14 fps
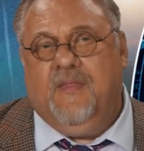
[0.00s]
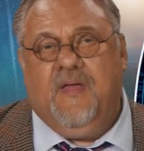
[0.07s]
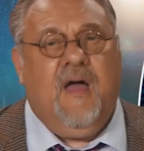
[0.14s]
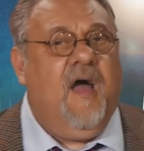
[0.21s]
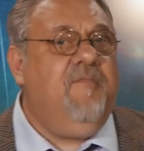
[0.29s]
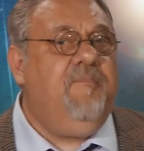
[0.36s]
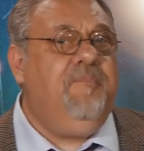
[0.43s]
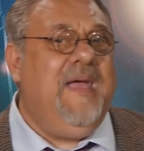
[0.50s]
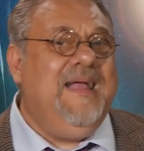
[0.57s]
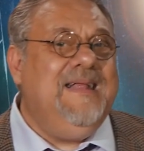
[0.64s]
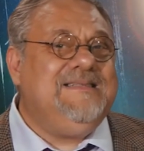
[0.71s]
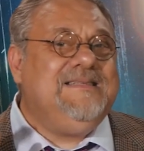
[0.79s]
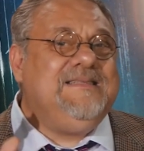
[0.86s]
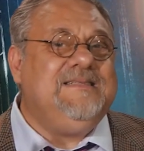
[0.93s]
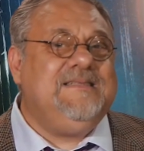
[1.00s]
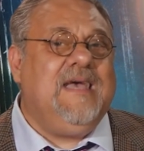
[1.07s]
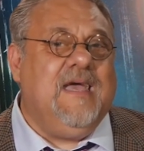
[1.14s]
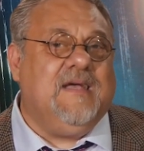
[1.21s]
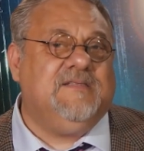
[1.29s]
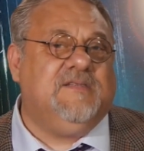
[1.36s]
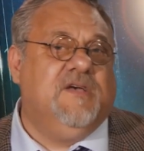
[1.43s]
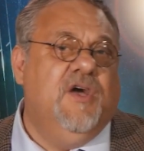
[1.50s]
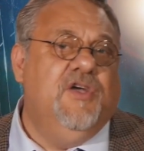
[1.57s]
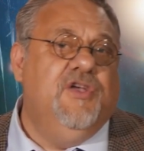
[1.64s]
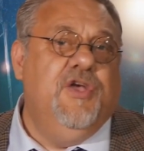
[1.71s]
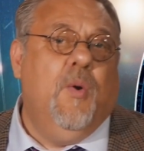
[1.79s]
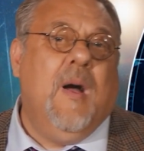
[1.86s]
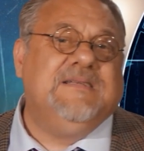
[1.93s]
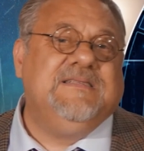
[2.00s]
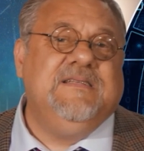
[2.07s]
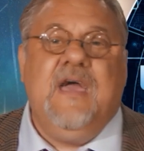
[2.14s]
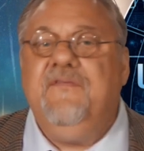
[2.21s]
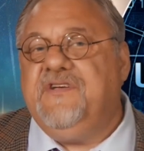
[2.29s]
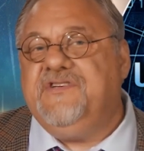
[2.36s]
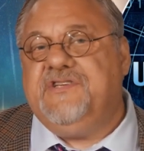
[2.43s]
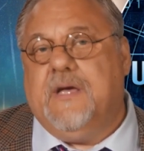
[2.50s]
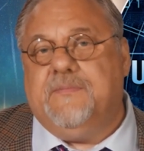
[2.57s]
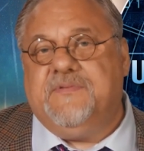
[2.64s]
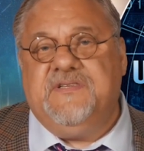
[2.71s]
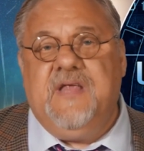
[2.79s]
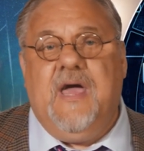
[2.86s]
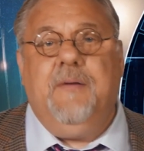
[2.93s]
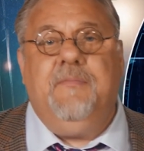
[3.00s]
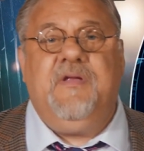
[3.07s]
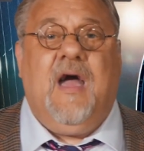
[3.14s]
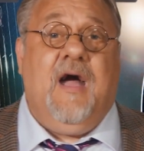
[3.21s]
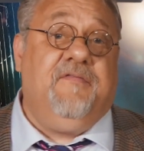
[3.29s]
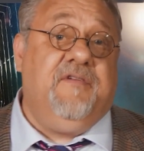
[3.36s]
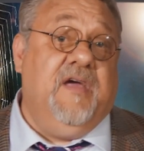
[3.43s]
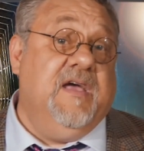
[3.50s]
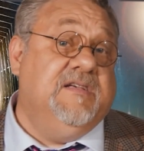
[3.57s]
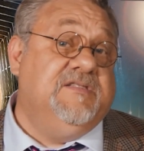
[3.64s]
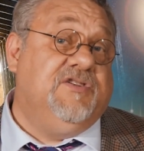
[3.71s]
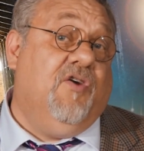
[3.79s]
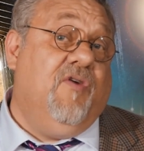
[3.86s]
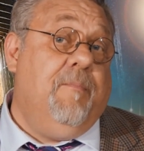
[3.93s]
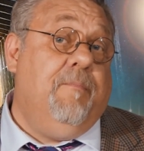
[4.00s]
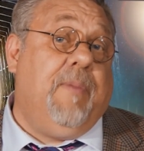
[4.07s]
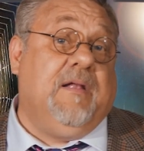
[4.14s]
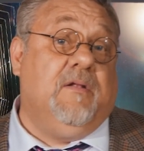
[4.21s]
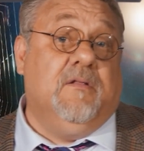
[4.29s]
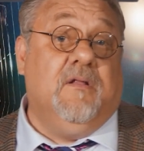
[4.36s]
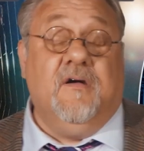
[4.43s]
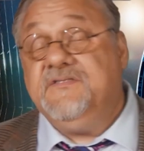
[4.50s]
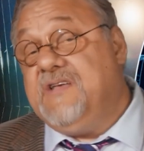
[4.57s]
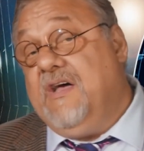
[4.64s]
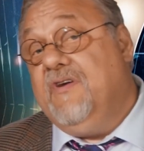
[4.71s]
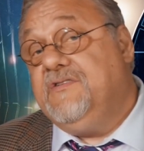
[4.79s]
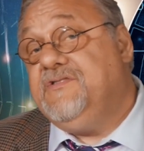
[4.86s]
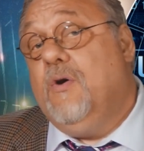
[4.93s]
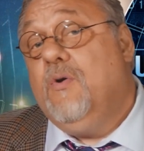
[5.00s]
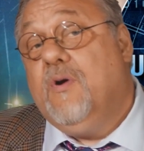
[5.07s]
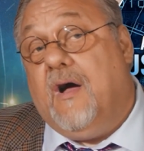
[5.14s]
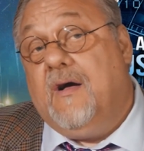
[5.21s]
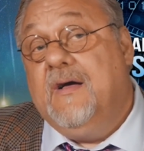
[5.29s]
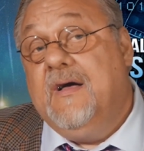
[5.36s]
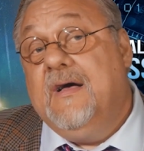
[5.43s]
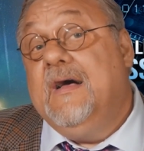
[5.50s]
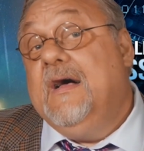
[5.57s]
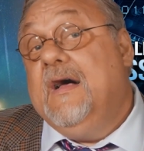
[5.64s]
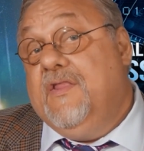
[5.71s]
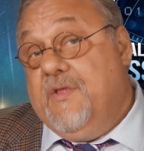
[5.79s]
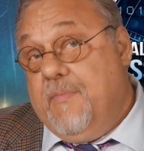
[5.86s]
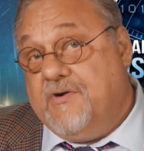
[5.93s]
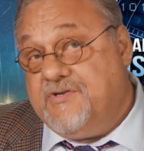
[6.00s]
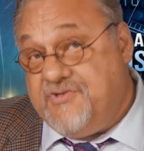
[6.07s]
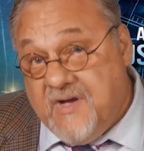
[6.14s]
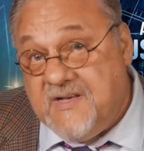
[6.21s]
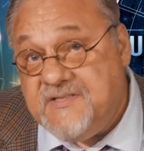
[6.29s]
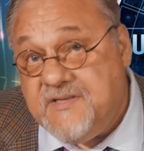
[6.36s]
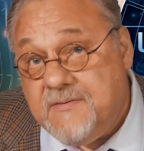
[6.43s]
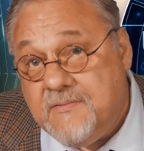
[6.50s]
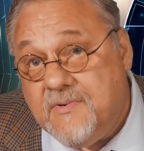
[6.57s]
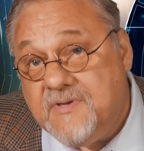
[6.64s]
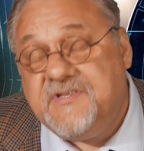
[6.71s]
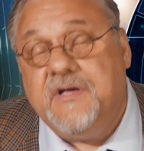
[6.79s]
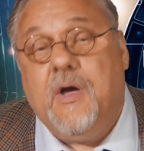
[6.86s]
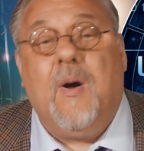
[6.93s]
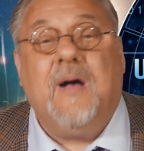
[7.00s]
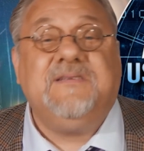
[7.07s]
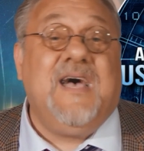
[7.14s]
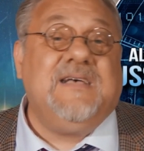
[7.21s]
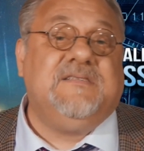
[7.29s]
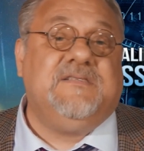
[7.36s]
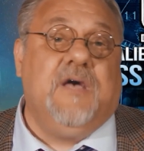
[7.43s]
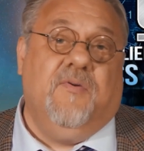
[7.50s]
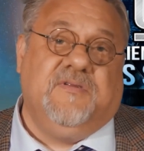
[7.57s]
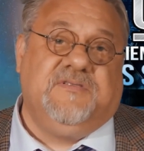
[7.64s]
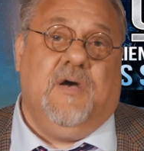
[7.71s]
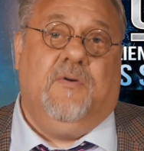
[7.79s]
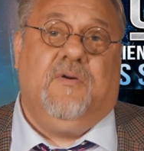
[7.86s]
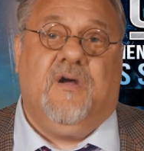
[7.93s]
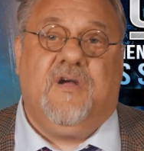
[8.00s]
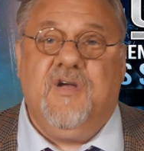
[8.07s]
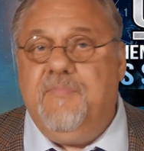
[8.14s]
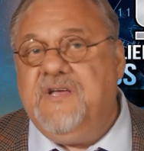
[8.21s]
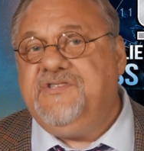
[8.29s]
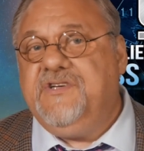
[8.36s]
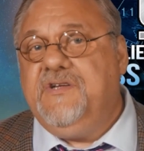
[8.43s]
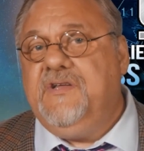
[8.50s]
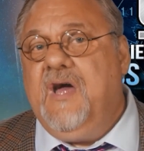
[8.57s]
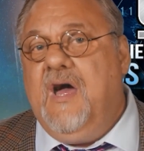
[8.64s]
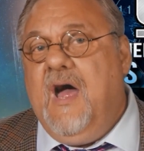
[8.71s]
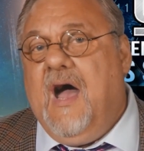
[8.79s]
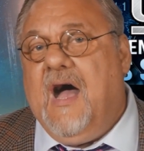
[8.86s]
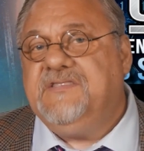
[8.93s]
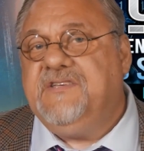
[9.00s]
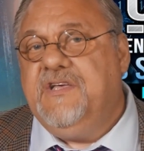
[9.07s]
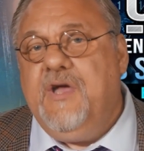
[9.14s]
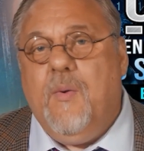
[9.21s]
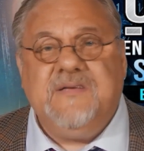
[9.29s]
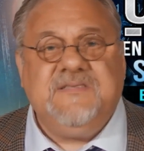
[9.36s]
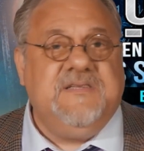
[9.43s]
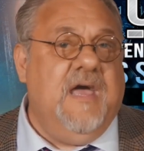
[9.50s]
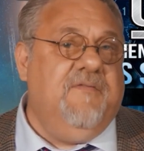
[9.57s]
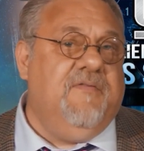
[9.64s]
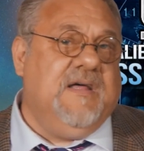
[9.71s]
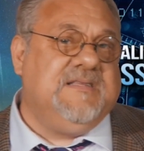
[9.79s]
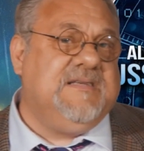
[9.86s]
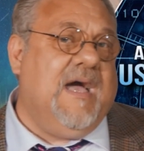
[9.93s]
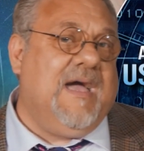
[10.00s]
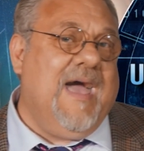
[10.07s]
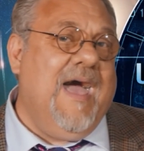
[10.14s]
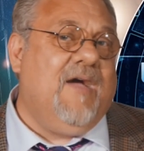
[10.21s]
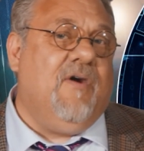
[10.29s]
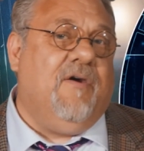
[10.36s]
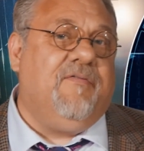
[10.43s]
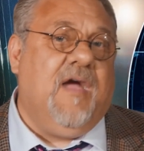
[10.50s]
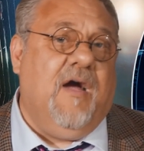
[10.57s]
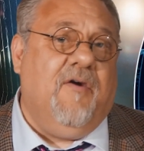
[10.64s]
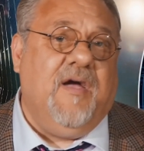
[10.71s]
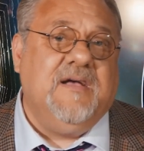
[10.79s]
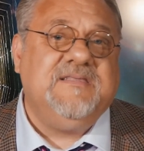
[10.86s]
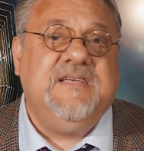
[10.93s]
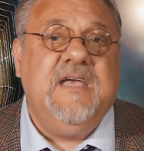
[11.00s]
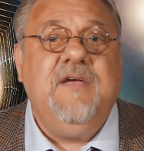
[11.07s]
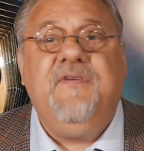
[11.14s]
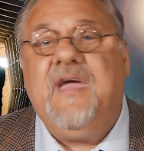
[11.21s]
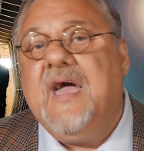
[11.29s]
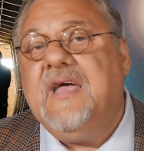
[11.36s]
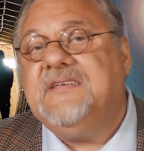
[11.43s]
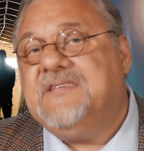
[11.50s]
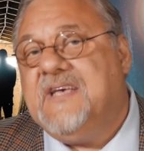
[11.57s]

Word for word: There have been six U S Navy ships named after historic battle at Saratoga. The most recent was the U S S Saratoga, commissioned as a U S naval attack aircraft carrier C V A